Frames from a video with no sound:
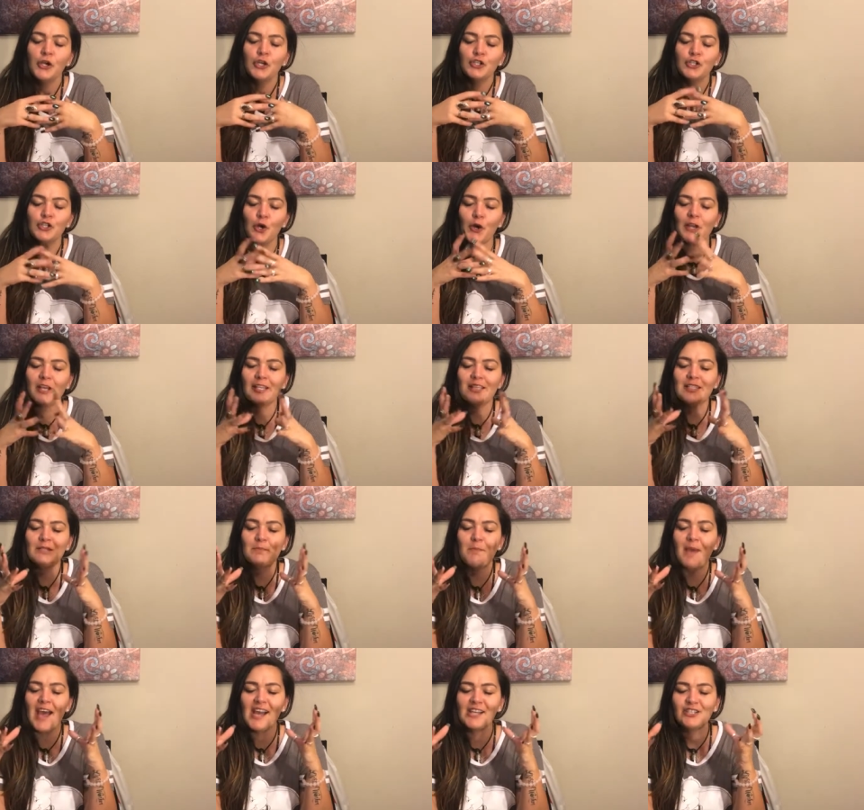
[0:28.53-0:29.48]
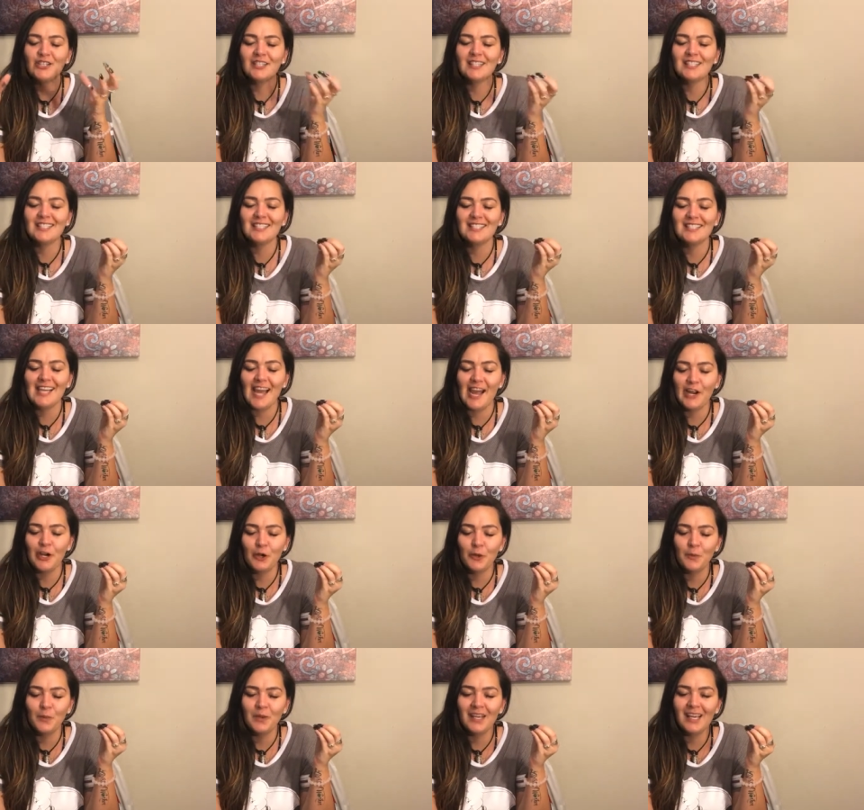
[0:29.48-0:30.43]
showing us magic this
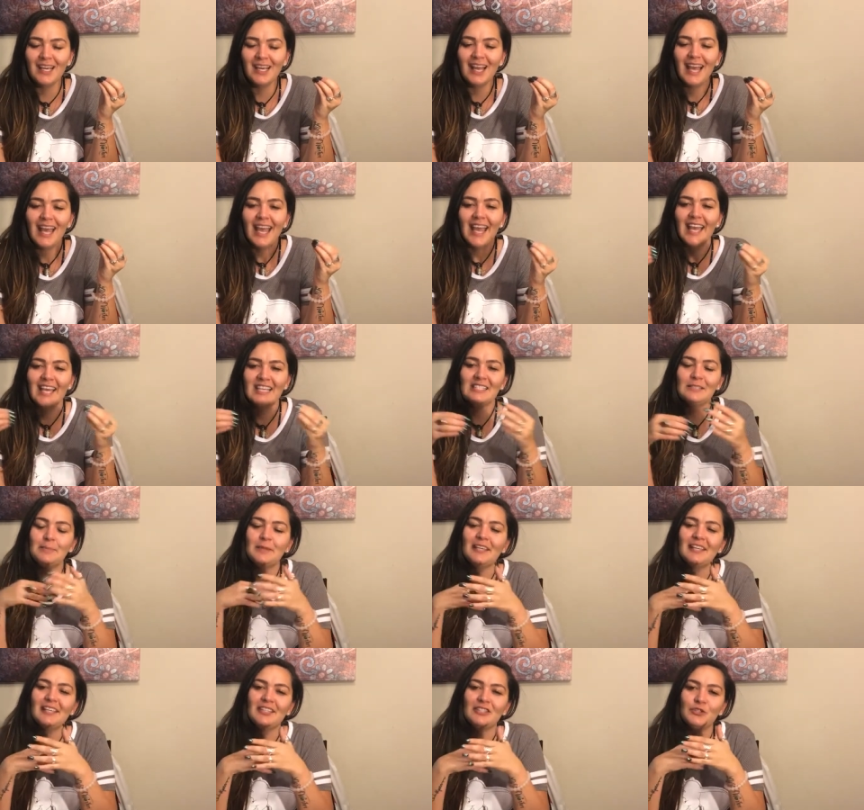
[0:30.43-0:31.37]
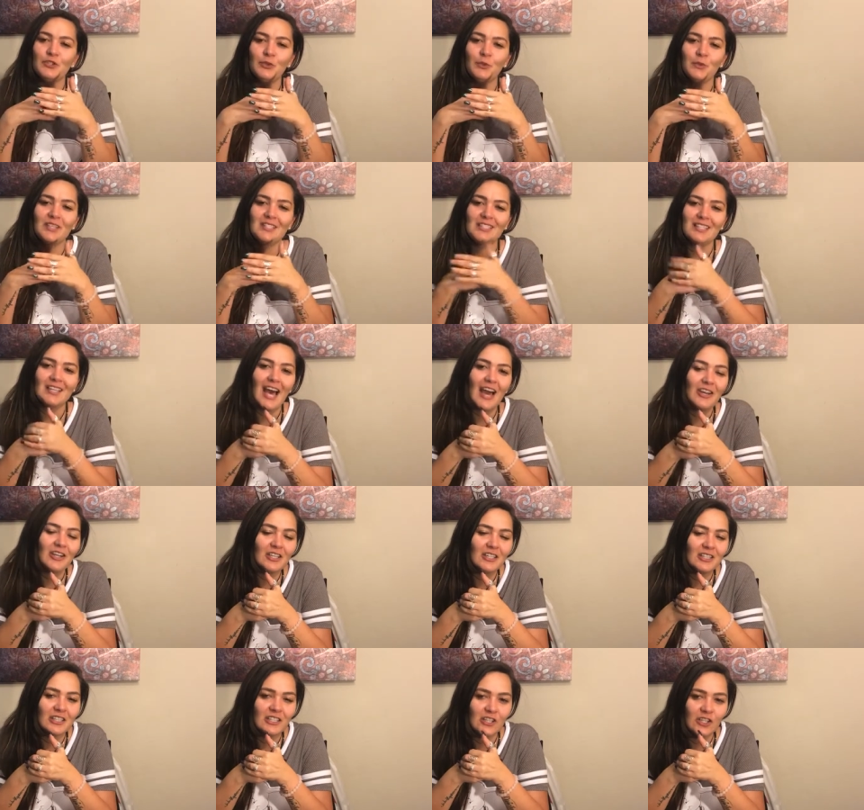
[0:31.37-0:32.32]
entire week and speaking to us loud
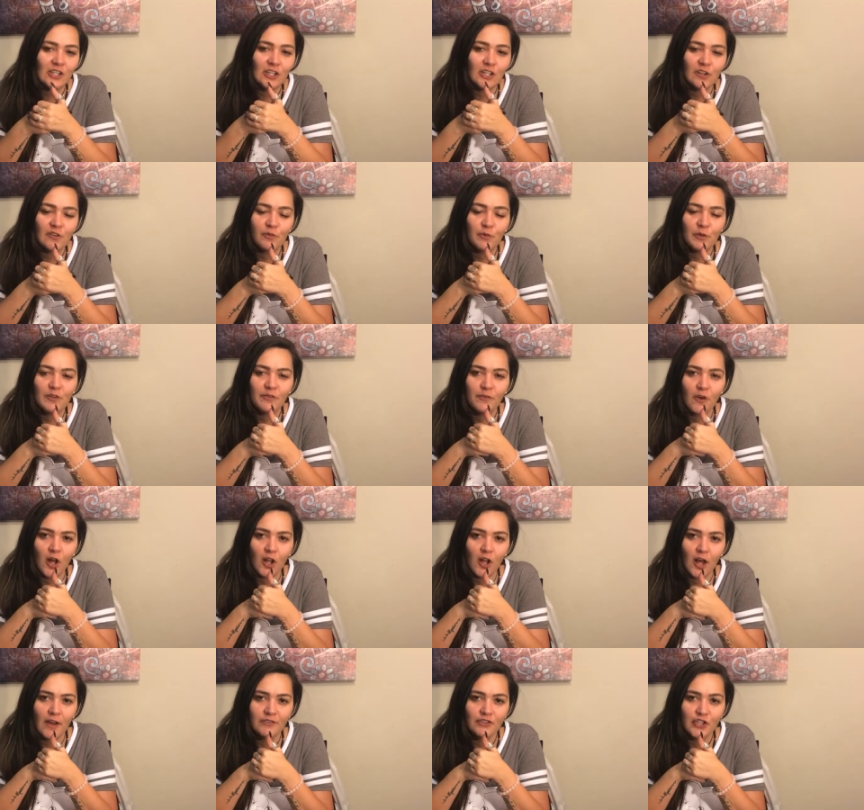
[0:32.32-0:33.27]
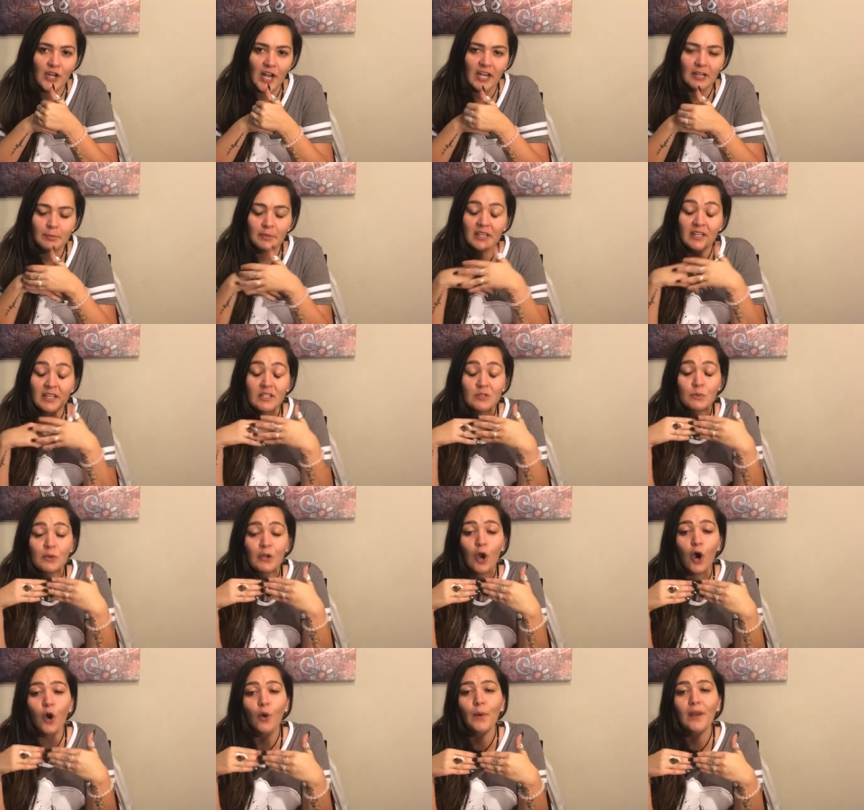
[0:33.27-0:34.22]
and clearly if we fall off track, because
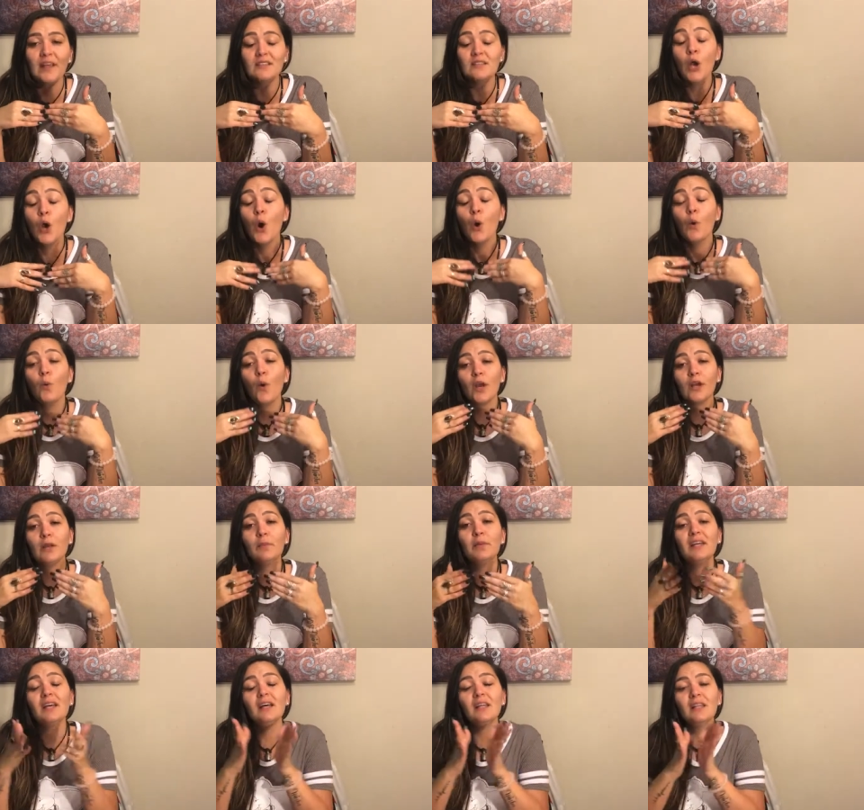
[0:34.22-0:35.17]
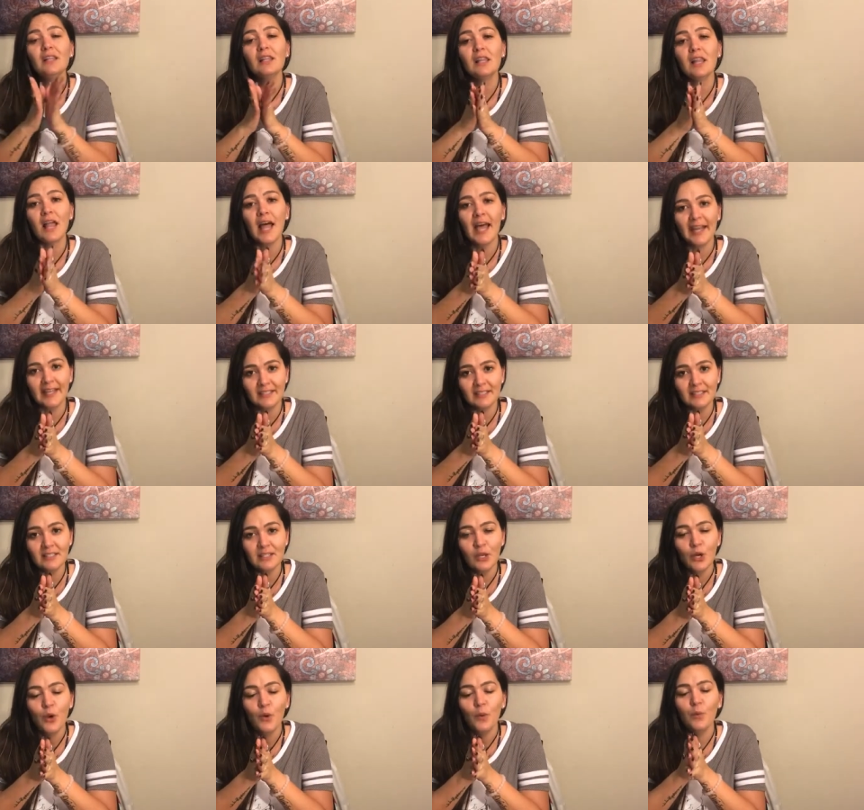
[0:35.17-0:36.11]
we always want to be
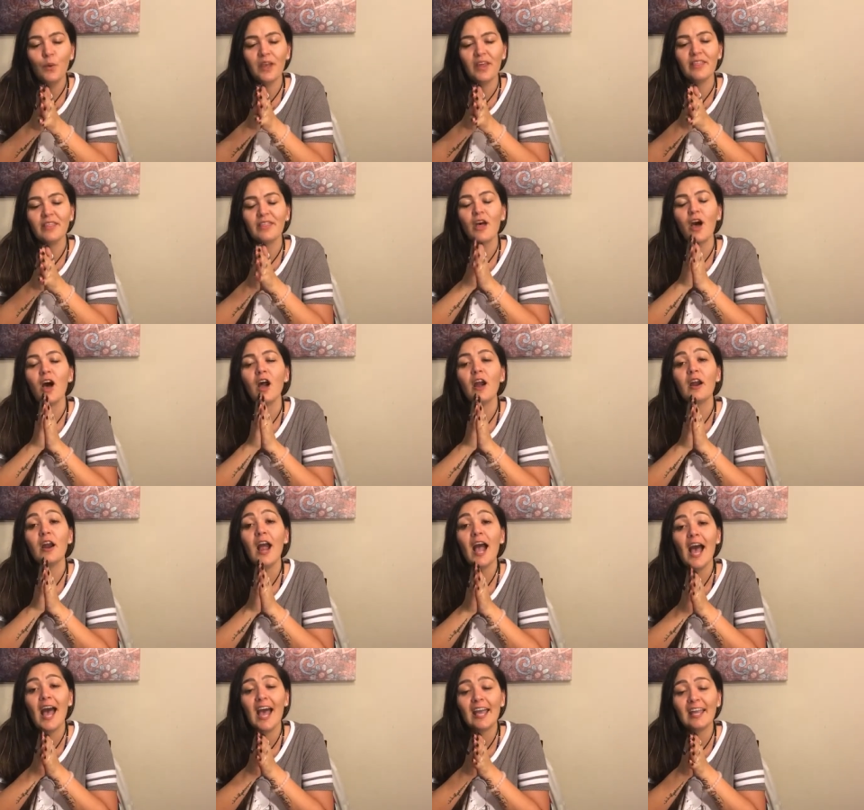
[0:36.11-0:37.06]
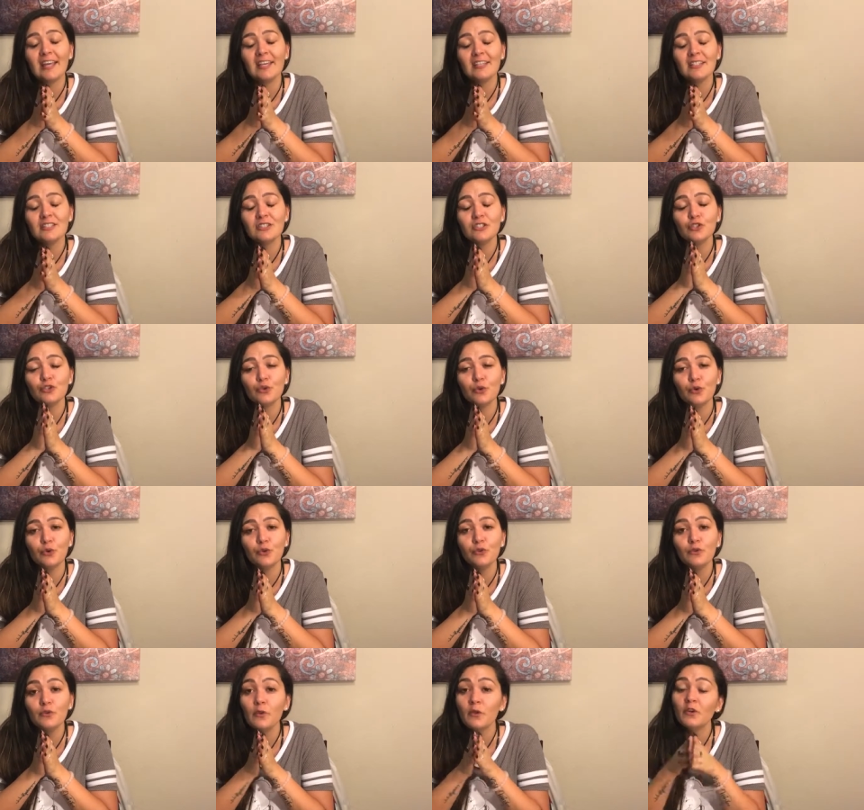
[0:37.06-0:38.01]
aligned with our highest
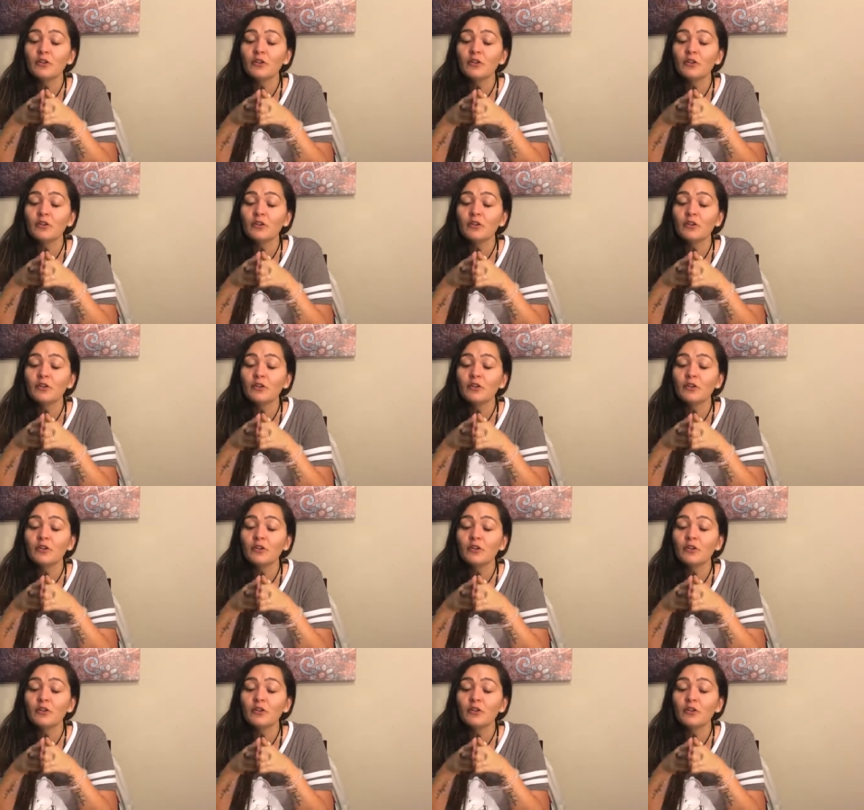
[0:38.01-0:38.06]
truth